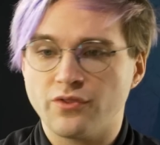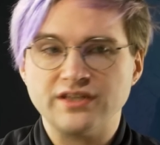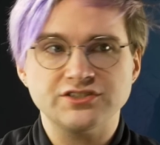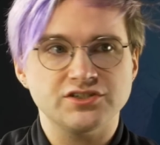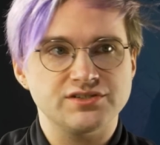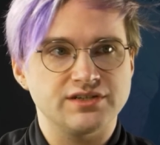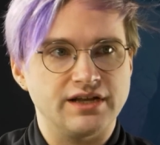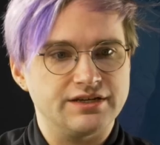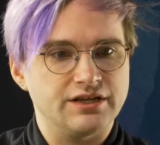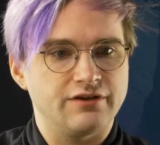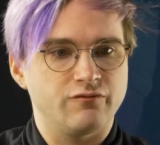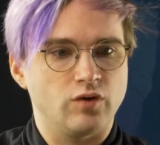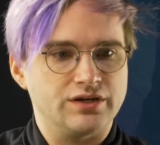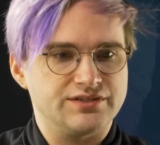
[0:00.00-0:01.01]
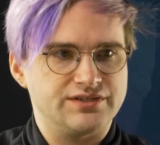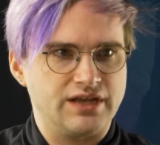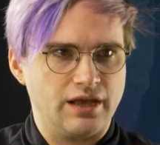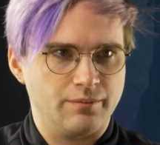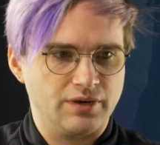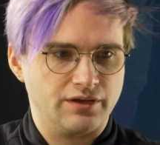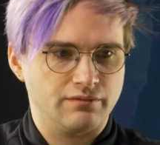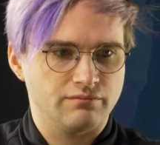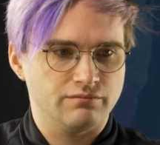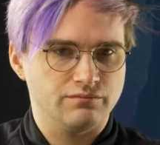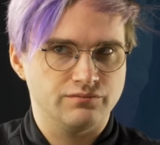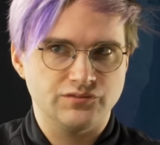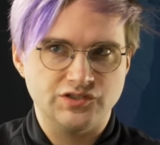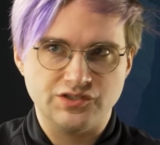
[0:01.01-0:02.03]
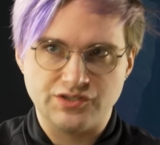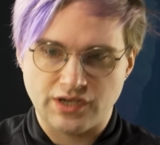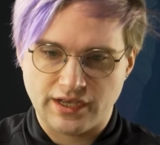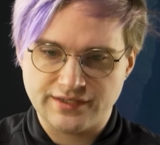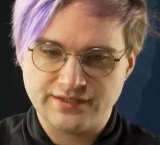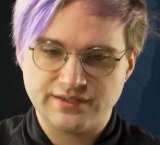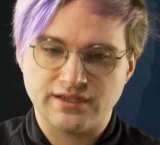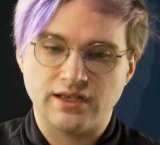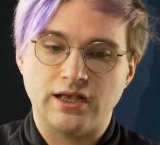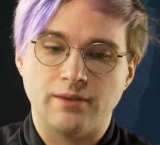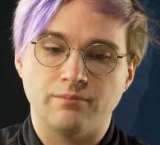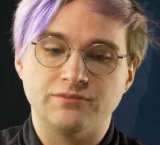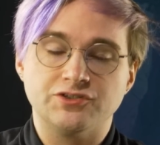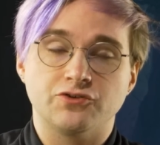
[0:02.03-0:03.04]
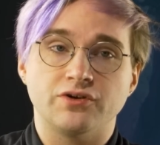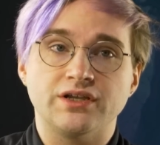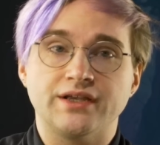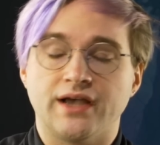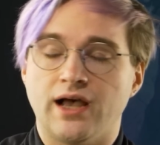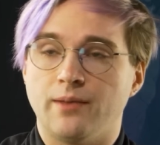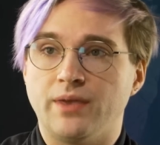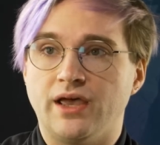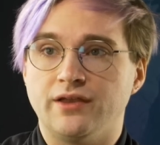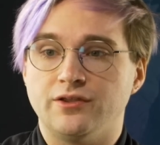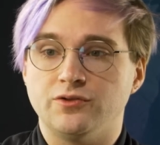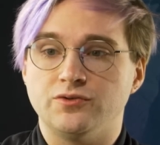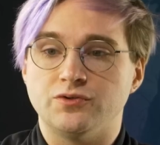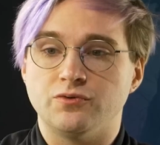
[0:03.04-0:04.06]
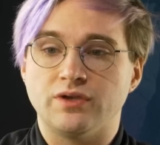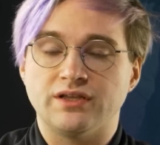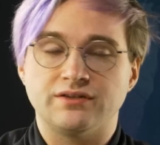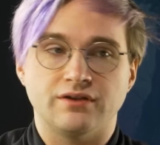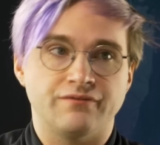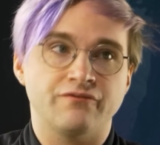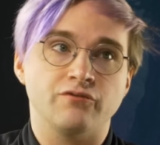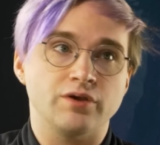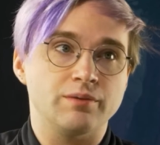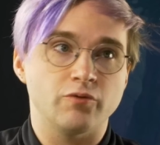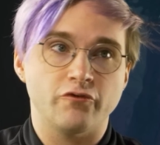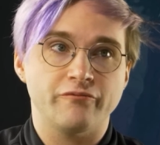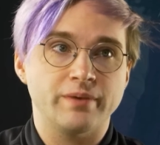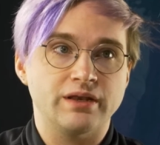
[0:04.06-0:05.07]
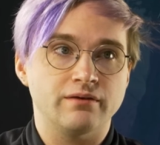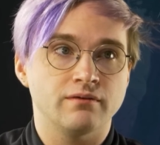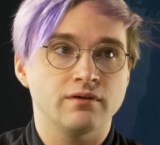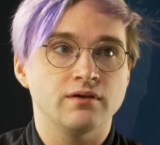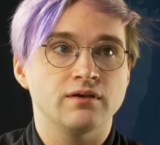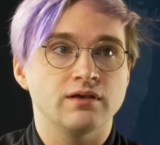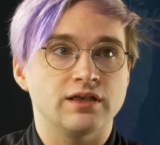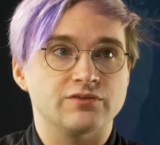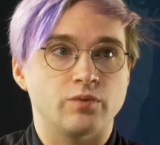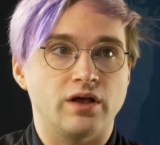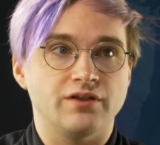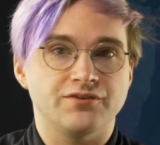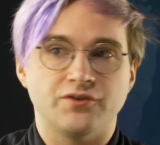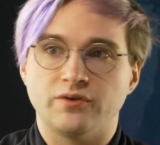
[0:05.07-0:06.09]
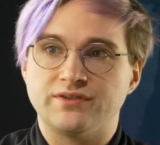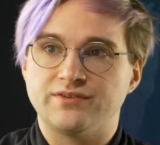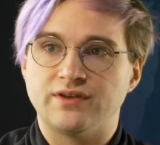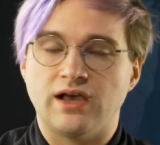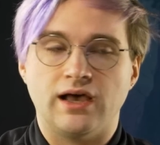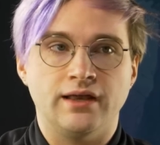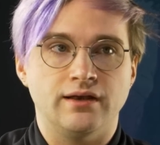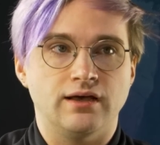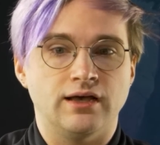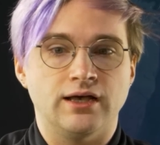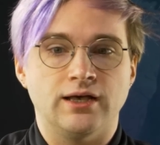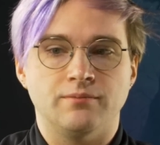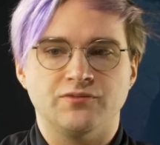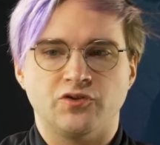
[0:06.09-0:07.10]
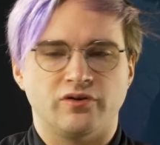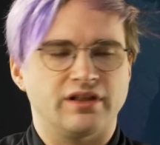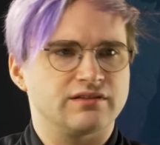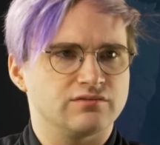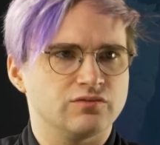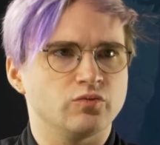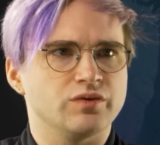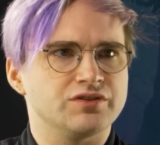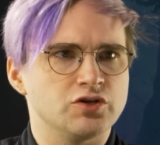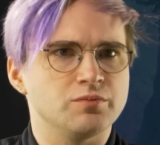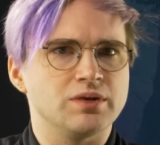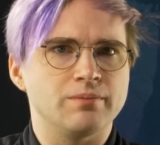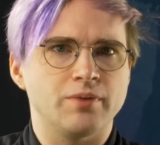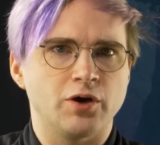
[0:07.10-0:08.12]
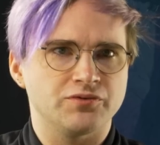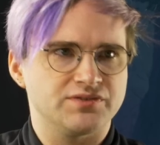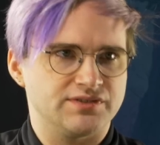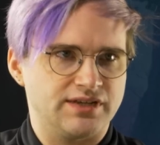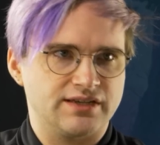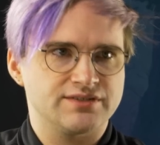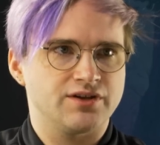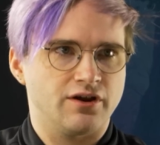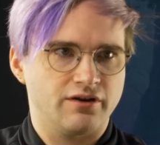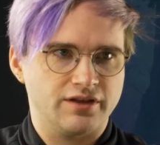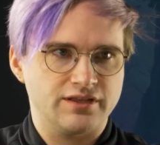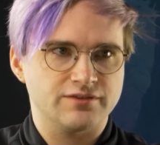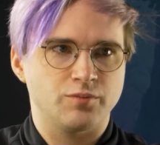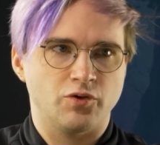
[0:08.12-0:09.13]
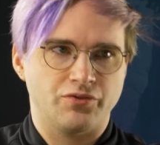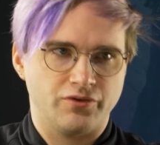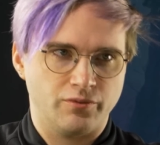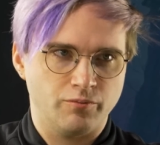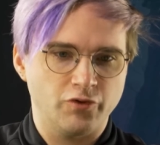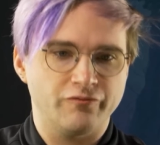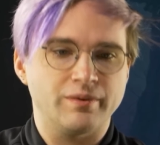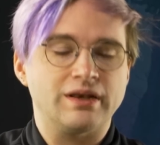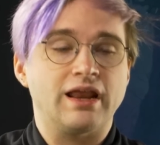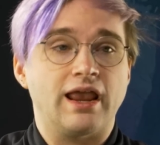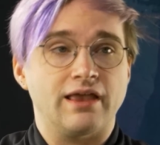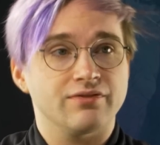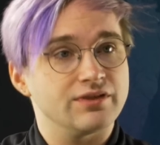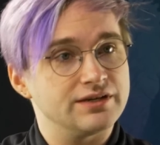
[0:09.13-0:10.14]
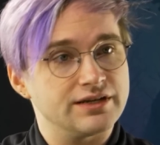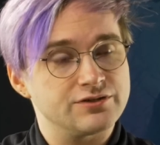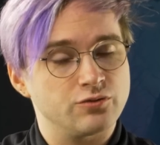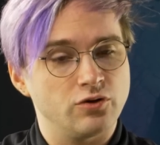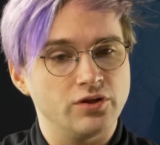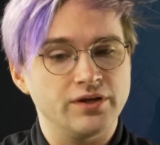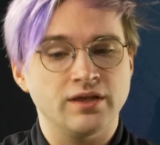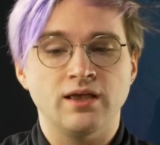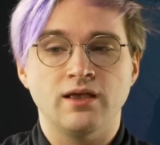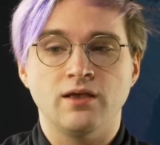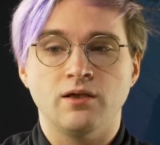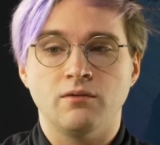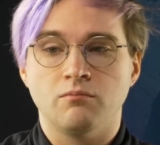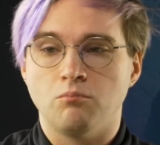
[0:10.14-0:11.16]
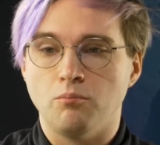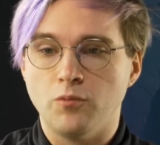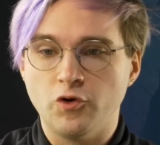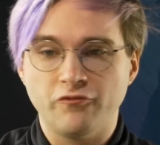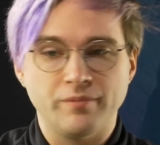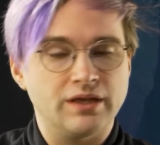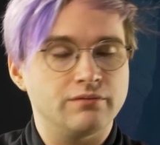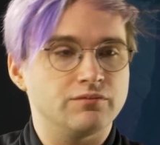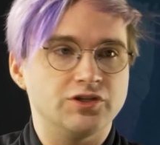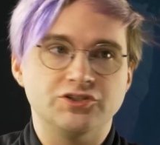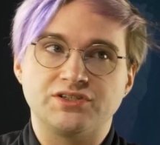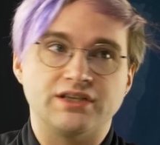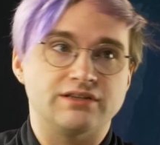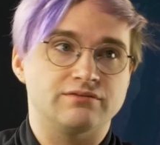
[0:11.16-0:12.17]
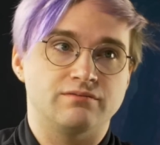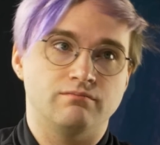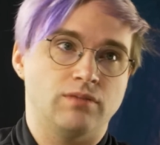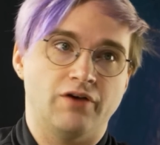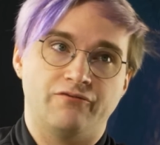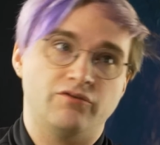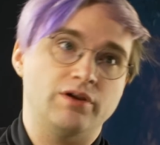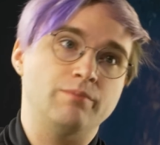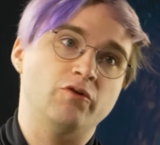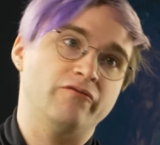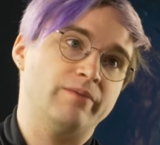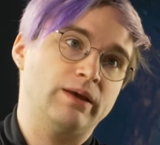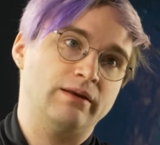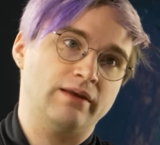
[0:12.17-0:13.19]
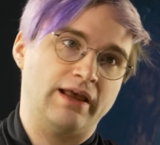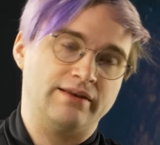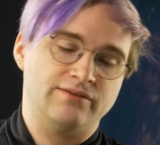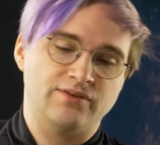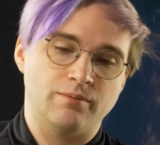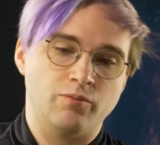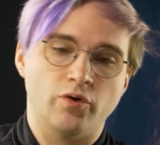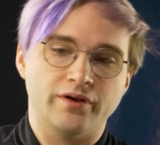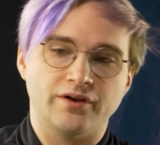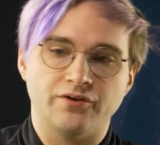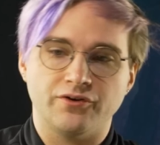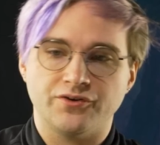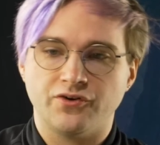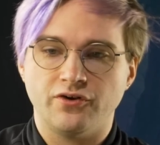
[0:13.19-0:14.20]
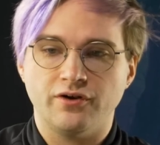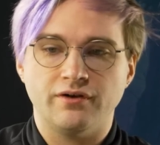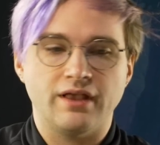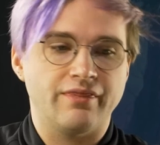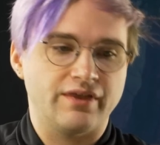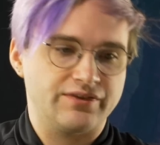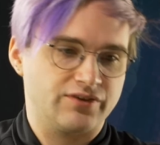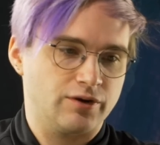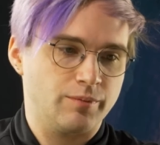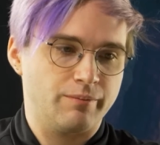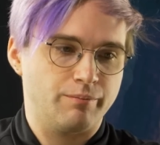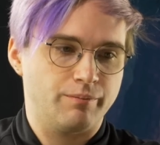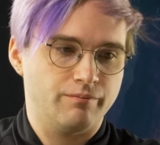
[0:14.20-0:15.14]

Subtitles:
that's just an idea of what stamina does. During combat, you do get a free movement as well, so it's not sort of like with Too Many Bones, dexterity is both your movement and the dice rolling. Movement, you just get a free movement at some point on your turn, and that's going to be